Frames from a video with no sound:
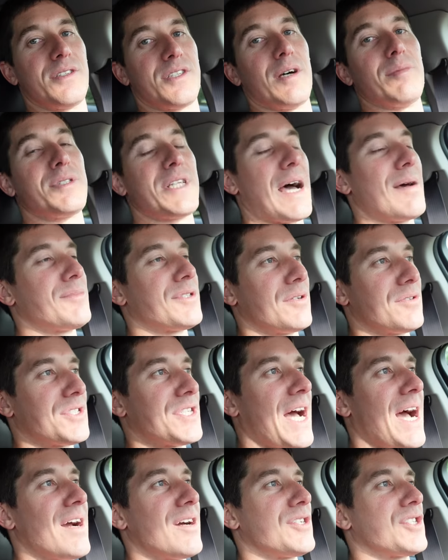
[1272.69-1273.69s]
Sometimes those
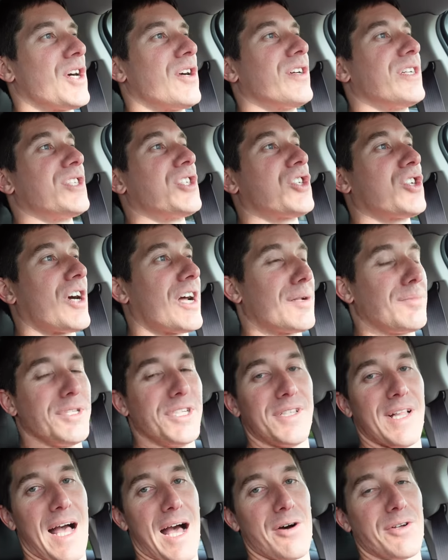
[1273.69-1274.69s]
tires are
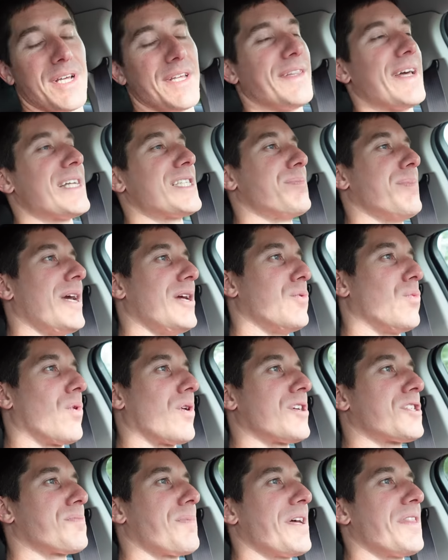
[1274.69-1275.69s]
incredibly loud and that's made
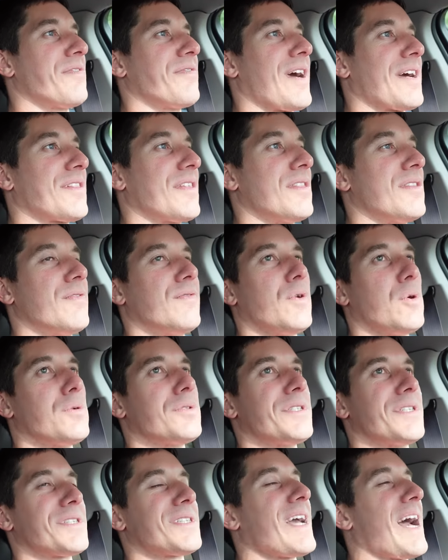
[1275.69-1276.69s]
worse by the fact that the
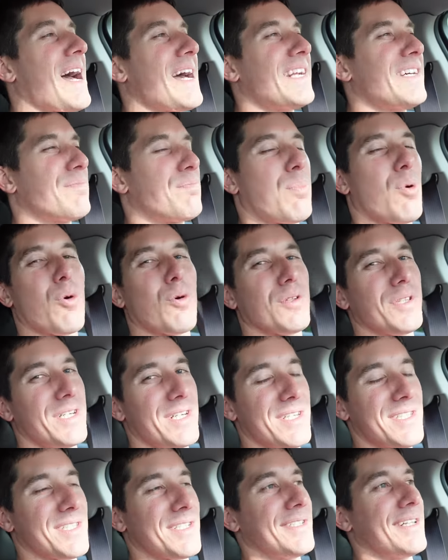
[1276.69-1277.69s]
Volt is kind of
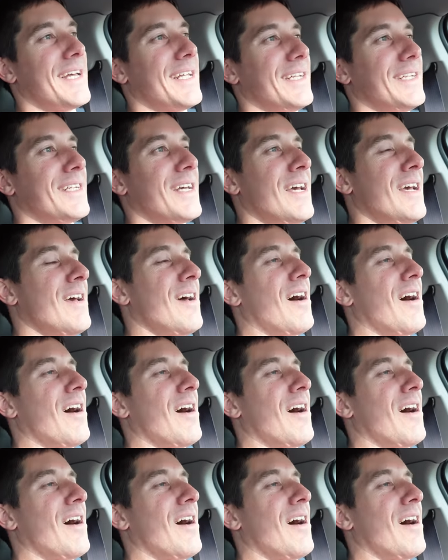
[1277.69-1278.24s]
poorly insulated.